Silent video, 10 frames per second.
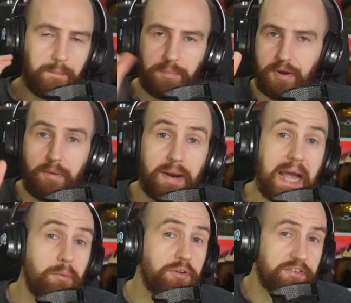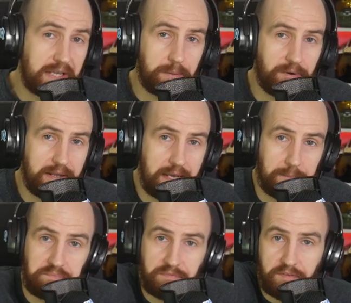Boom. And I will celebrate
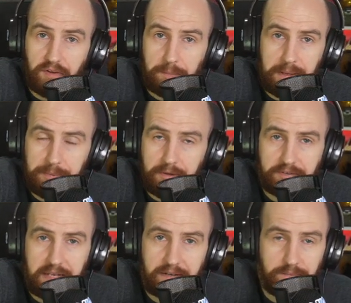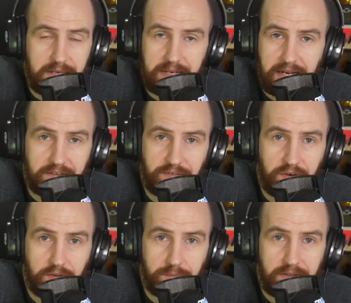that. For the people who send me negative
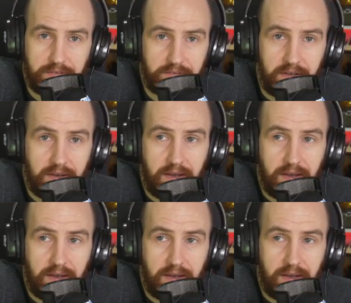comments,